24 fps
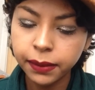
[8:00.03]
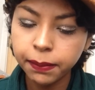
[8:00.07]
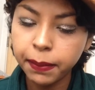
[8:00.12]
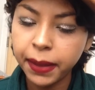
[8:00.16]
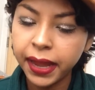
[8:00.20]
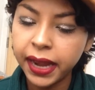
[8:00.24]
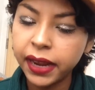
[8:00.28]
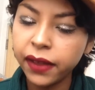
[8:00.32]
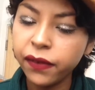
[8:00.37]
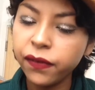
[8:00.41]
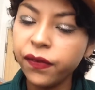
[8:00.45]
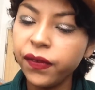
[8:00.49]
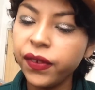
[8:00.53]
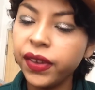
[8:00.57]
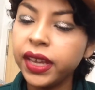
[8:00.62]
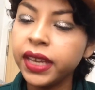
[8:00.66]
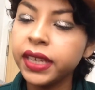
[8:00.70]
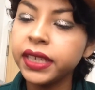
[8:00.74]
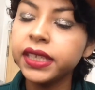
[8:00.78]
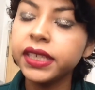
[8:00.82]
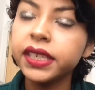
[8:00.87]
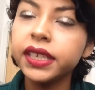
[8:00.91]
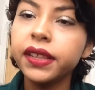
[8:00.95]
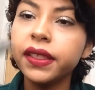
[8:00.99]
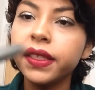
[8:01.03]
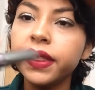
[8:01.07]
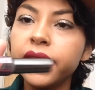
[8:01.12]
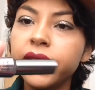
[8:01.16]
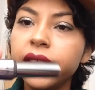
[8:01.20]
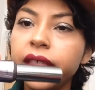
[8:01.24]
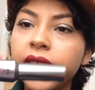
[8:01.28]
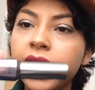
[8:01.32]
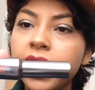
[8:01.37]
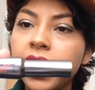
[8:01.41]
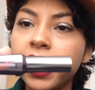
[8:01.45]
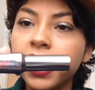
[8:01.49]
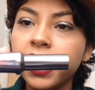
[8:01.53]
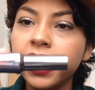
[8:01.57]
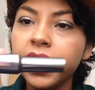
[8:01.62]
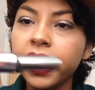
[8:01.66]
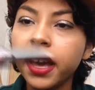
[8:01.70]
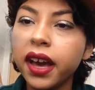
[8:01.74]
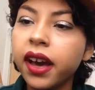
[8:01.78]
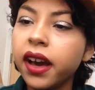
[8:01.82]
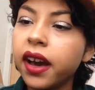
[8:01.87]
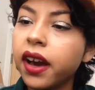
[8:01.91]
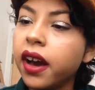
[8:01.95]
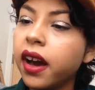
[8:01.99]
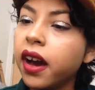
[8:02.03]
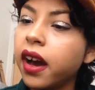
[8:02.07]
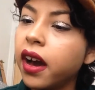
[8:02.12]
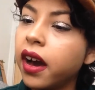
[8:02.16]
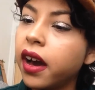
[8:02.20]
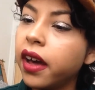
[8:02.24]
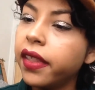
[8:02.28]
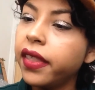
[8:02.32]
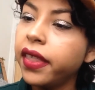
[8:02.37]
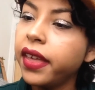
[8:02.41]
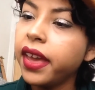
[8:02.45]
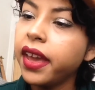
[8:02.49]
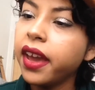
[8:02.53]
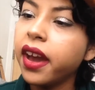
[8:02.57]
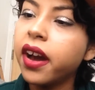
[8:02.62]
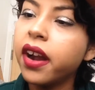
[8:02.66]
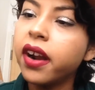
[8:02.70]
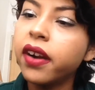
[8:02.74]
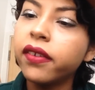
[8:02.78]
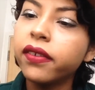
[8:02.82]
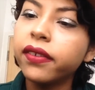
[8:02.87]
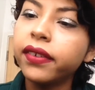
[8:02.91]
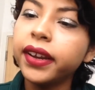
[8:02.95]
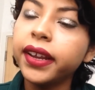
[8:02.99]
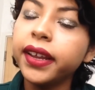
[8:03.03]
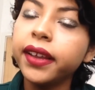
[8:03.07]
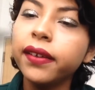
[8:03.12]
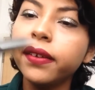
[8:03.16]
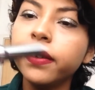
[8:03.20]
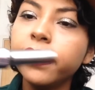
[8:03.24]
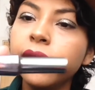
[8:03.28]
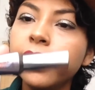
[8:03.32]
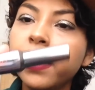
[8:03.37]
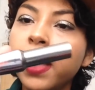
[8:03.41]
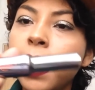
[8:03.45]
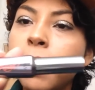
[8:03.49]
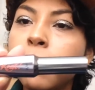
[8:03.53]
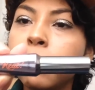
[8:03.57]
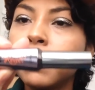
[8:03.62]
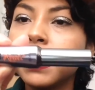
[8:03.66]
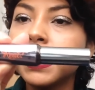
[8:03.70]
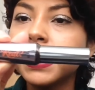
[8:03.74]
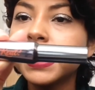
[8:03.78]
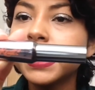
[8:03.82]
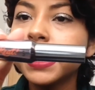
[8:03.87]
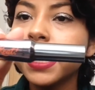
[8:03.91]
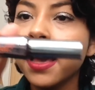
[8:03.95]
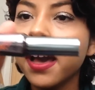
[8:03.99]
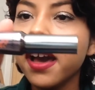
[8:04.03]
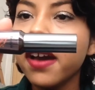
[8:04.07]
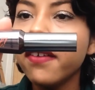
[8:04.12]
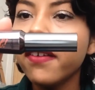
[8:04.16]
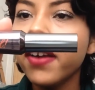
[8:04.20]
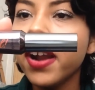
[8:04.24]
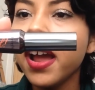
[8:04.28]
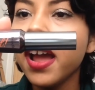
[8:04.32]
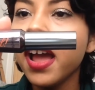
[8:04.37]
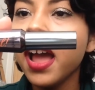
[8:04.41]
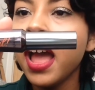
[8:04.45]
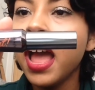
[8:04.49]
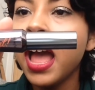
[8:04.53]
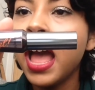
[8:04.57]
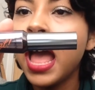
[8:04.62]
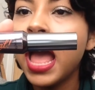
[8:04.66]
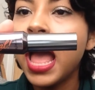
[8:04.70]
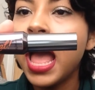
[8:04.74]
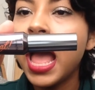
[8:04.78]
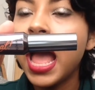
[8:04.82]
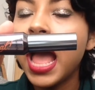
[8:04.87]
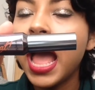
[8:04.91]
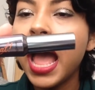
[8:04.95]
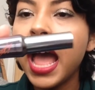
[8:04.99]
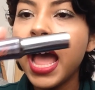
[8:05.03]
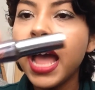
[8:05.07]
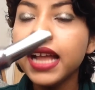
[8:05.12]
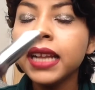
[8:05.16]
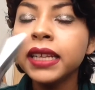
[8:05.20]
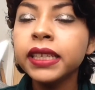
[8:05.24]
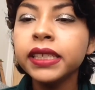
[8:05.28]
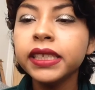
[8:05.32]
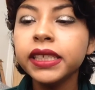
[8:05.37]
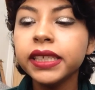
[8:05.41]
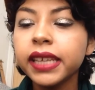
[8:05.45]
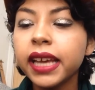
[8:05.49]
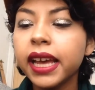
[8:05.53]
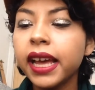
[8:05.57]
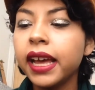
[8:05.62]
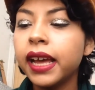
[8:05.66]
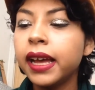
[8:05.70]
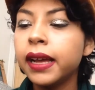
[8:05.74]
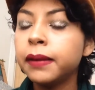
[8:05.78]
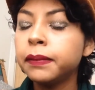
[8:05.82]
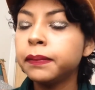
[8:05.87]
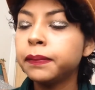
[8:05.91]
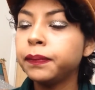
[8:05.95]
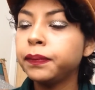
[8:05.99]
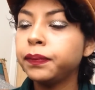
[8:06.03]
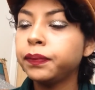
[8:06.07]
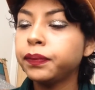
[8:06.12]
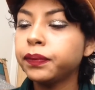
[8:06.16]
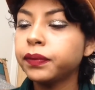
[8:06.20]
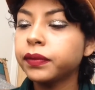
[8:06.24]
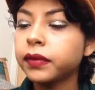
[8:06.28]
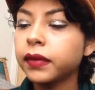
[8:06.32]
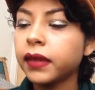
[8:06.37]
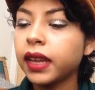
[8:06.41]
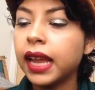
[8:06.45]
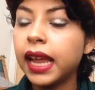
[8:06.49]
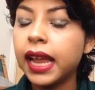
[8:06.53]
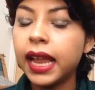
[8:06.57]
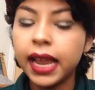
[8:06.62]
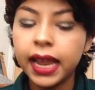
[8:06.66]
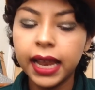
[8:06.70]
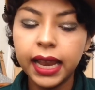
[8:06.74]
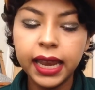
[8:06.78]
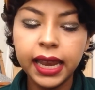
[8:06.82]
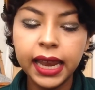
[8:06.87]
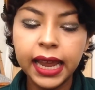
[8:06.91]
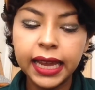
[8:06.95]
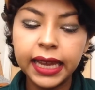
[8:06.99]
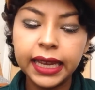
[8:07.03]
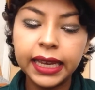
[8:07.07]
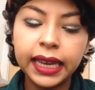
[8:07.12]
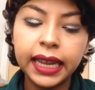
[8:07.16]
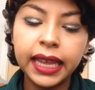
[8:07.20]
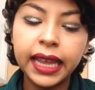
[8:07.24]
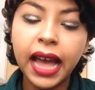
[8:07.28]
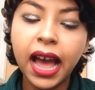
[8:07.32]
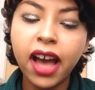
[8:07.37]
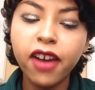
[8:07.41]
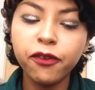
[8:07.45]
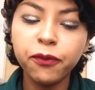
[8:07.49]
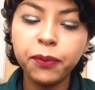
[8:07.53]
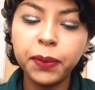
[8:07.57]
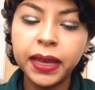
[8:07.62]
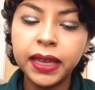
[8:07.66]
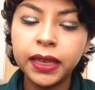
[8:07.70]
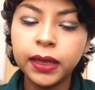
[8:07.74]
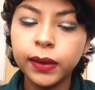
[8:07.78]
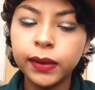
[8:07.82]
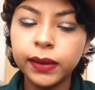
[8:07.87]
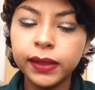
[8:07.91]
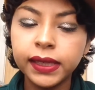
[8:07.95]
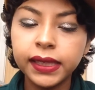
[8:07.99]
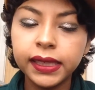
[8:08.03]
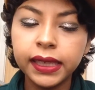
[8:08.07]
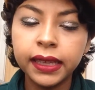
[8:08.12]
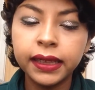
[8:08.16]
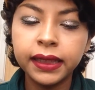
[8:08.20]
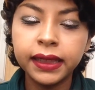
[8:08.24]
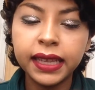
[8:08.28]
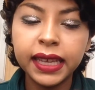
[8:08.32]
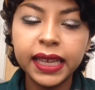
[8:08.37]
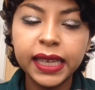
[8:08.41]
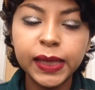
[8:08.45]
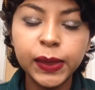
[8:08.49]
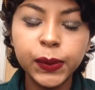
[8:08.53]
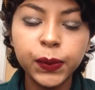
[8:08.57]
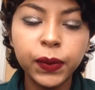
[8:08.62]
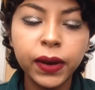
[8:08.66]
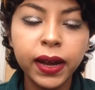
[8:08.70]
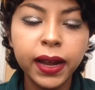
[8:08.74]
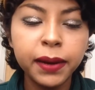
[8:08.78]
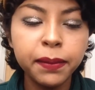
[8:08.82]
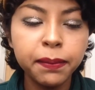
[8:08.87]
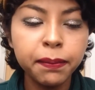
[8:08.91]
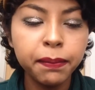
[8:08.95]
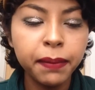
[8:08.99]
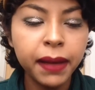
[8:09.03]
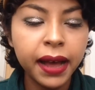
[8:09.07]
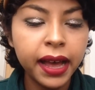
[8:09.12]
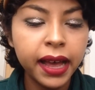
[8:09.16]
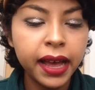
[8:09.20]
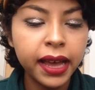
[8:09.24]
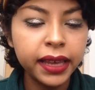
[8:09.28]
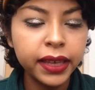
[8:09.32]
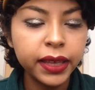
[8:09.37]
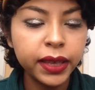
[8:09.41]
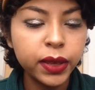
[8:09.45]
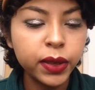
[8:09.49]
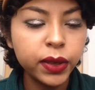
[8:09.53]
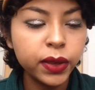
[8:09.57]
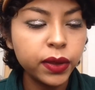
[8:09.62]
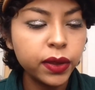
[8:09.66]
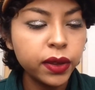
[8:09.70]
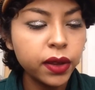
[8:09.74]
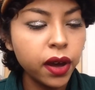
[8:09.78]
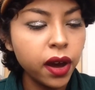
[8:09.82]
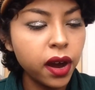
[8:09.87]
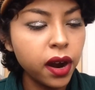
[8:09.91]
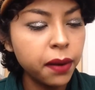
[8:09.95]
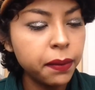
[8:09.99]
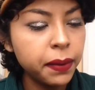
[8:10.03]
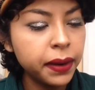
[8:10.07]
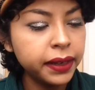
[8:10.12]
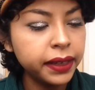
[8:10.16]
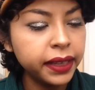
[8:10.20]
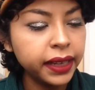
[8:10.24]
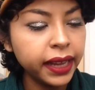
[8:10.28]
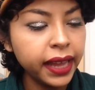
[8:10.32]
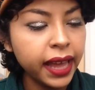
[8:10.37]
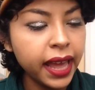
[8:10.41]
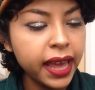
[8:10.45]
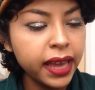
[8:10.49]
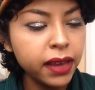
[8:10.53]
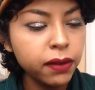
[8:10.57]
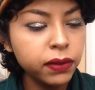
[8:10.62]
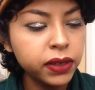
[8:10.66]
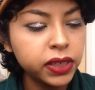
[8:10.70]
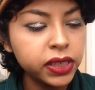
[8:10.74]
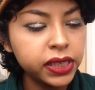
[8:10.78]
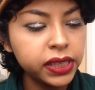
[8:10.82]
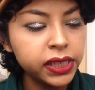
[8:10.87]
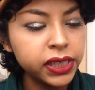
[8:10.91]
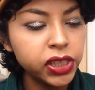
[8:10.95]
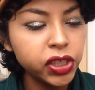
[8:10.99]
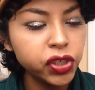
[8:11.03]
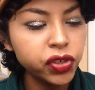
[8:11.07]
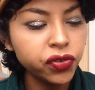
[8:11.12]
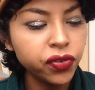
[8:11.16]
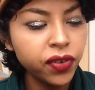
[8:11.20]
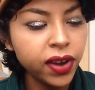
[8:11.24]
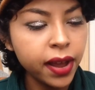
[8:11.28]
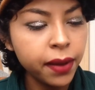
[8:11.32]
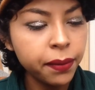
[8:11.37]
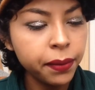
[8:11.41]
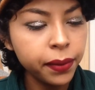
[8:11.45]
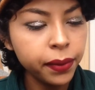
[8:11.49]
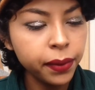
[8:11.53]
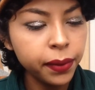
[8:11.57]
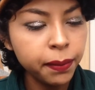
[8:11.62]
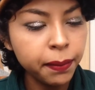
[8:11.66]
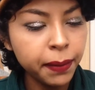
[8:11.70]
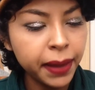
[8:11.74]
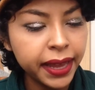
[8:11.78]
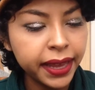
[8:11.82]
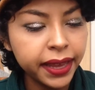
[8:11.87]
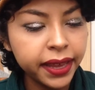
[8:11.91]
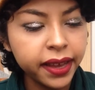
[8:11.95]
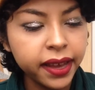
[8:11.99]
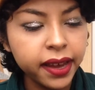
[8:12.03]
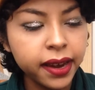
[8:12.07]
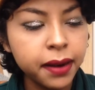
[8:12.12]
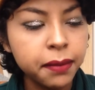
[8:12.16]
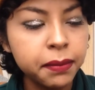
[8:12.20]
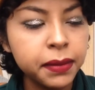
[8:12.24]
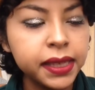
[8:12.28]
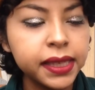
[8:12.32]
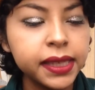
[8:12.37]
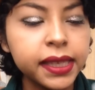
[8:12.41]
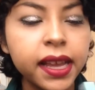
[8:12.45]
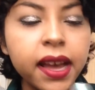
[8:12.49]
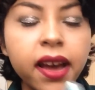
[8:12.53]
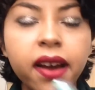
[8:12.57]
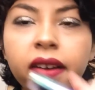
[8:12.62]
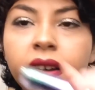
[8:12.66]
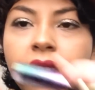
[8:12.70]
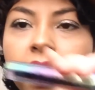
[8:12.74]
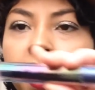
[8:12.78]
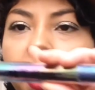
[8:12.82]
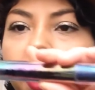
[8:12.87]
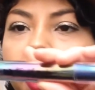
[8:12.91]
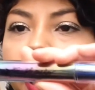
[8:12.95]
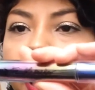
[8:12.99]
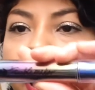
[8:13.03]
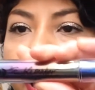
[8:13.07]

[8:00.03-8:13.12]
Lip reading: Benefit. They are real mascara. And lately I've been using this one by Urban Decay, which is Travel Maker Mascara.